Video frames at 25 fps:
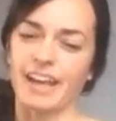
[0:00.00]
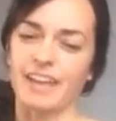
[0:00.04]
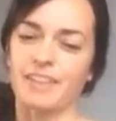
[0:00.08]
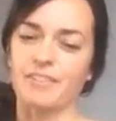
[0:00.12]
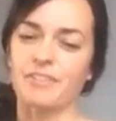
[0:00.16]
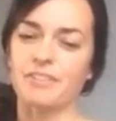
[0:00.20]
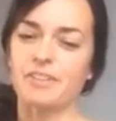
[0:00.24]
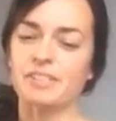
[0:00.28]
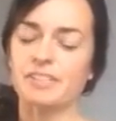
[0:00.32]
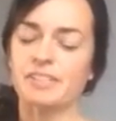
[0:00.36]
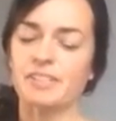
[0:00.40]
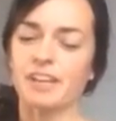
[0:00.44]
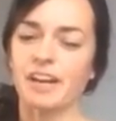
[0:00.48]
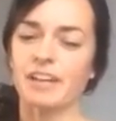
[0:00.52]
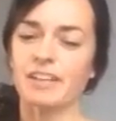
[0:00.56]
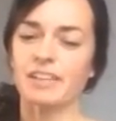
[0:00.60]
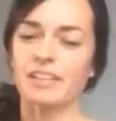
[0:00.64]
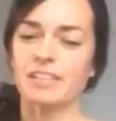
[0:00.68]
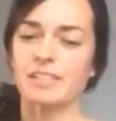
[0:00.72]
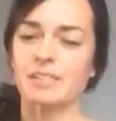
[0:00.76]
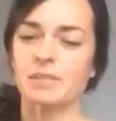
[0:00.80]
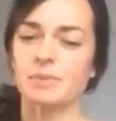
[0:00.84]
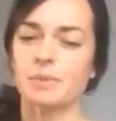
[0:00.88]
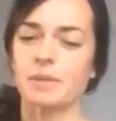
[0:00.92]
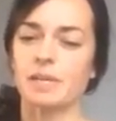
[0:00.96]
The first card
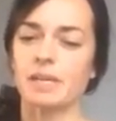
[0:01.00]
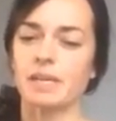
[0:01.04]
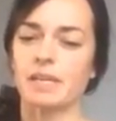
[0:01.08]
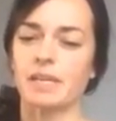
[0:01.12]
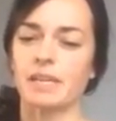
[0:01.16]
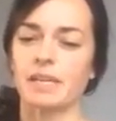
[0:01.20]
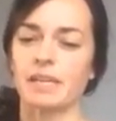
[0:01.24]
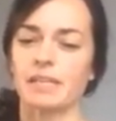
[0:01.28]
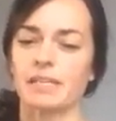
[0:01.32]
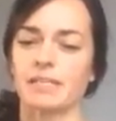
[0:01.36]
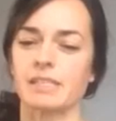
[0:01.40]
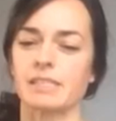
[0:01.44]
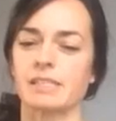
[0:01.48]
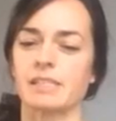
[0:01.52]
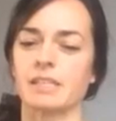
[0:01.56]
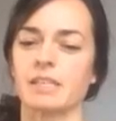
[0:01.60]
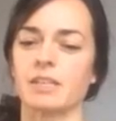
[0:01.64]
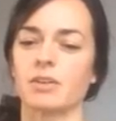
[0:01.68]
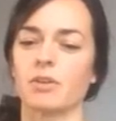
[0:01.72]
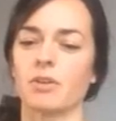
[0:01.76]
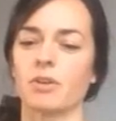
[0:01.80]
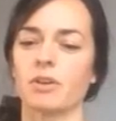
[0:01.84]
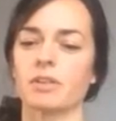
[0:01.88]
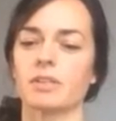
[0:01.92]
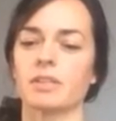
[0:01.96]
this week is the
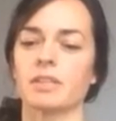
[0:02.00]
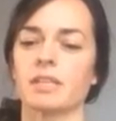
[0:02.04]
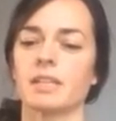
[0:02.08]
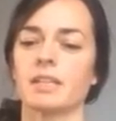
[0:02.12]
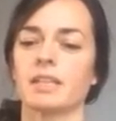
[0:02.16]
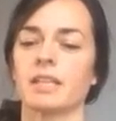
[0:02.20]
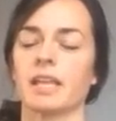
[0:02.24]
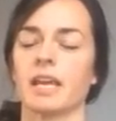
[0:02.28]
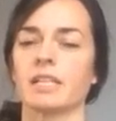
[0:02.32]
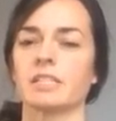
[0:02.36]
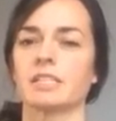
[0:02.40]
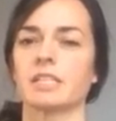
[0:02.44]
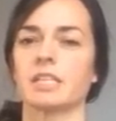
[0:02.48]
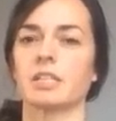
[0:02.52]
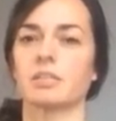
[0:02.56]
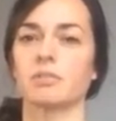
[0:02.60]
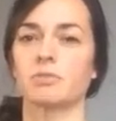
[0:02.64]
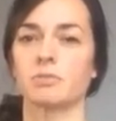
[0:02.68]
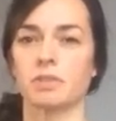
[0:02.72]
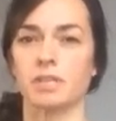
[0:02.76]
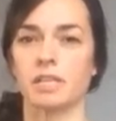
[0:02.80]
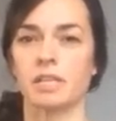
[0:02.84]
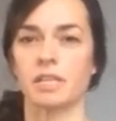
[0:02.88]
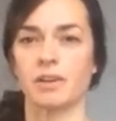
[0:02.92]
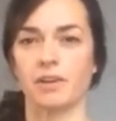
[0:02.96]
North Atlantic
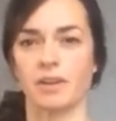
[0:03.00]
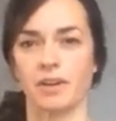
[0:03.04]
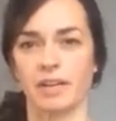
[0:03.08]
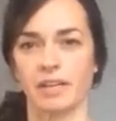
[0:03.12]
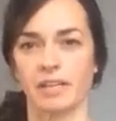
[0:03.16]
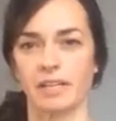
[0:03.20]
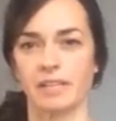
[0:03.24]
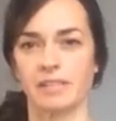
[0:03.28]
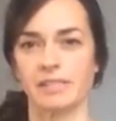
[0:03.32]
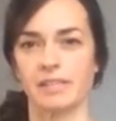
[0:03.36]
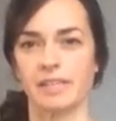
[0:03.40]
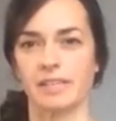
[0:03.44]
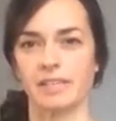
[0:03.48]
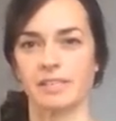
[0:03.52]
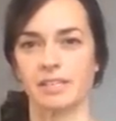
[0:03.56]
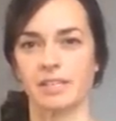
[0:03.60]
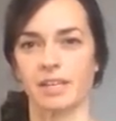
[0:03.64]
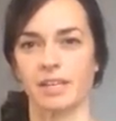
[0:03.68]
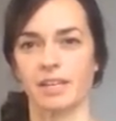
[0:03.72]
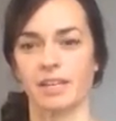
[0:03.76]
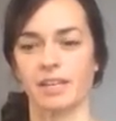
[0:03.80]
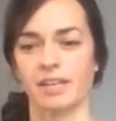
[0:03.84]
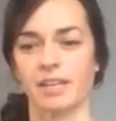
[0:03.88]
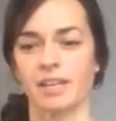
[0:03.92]
Treaty Organization.